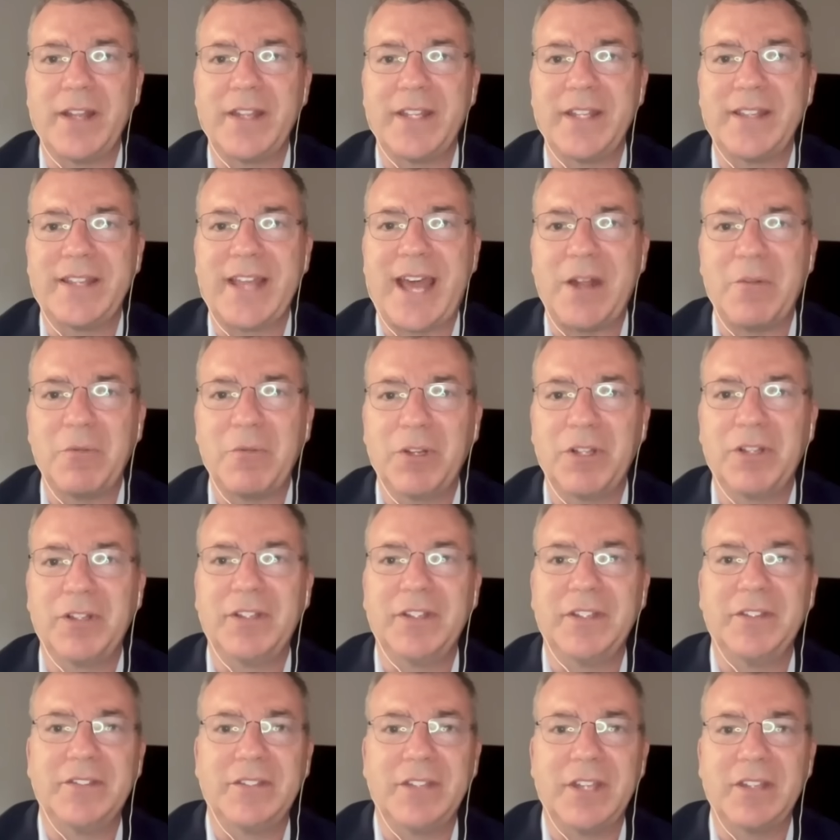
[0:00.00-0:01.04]
think that
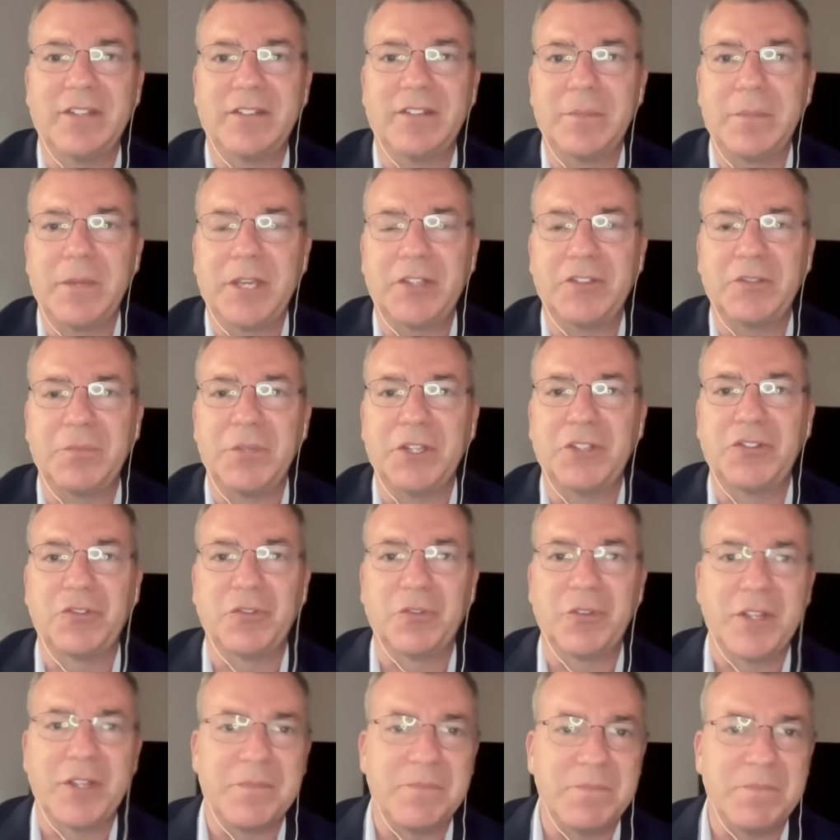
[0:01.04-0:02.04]
really is, is the biggest mystery